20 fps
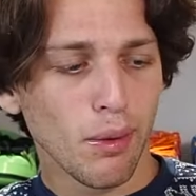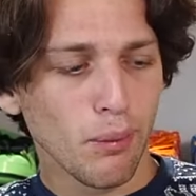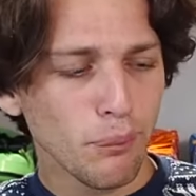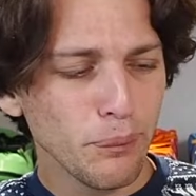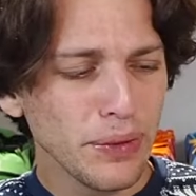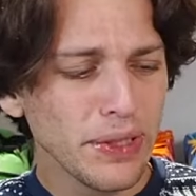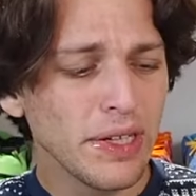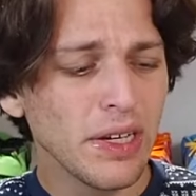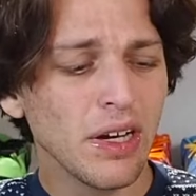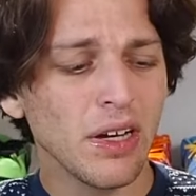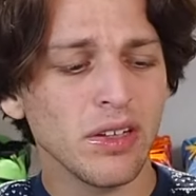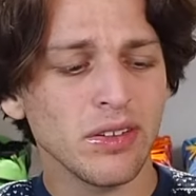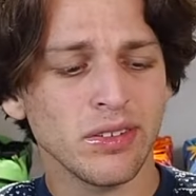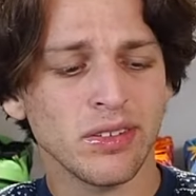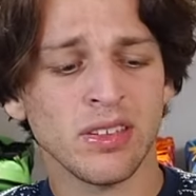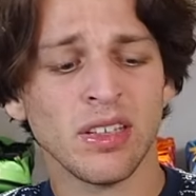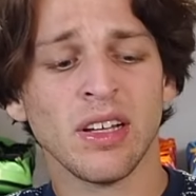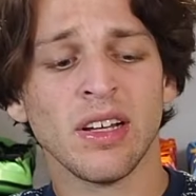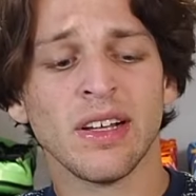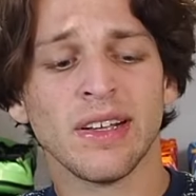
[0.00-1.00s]

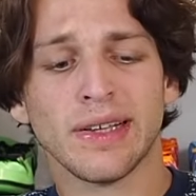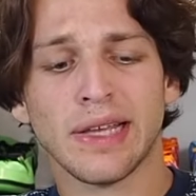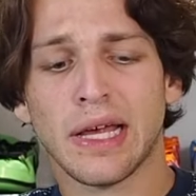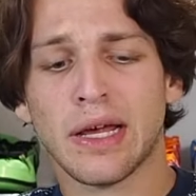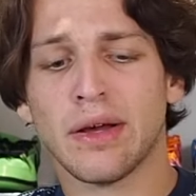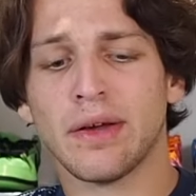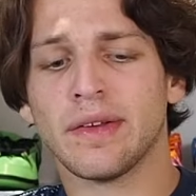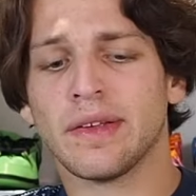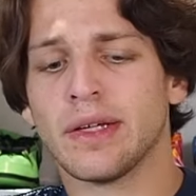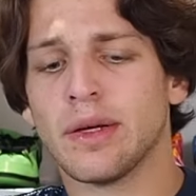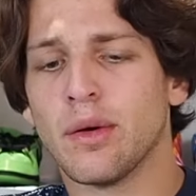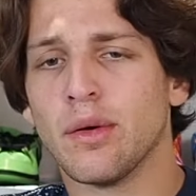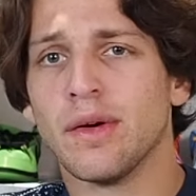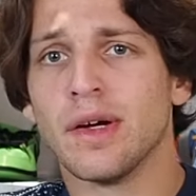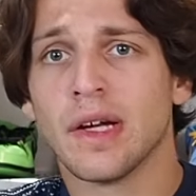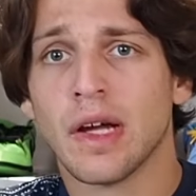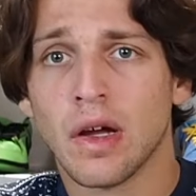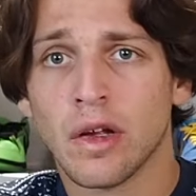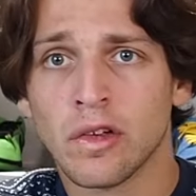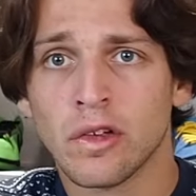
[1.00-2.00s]
because they're the
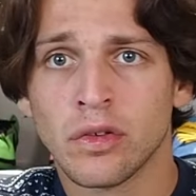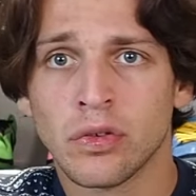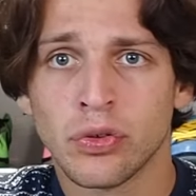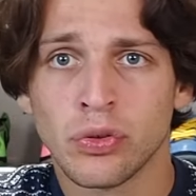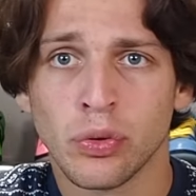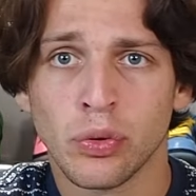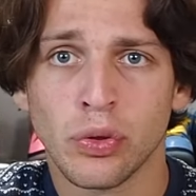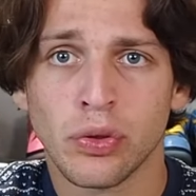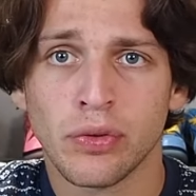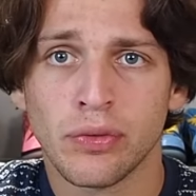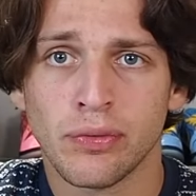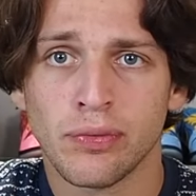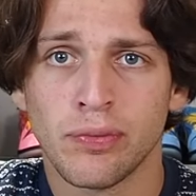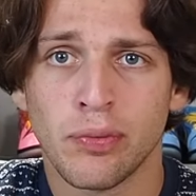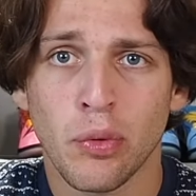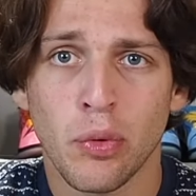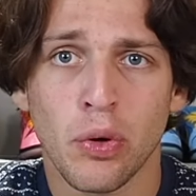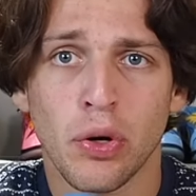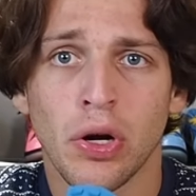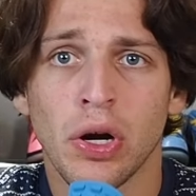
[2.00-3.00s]
only other Jordan
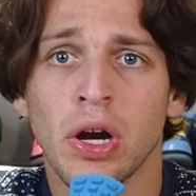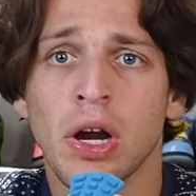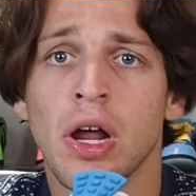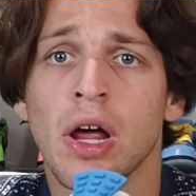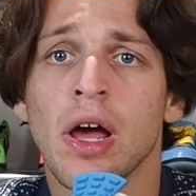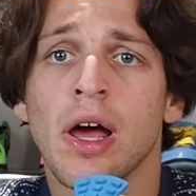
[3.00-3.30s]
4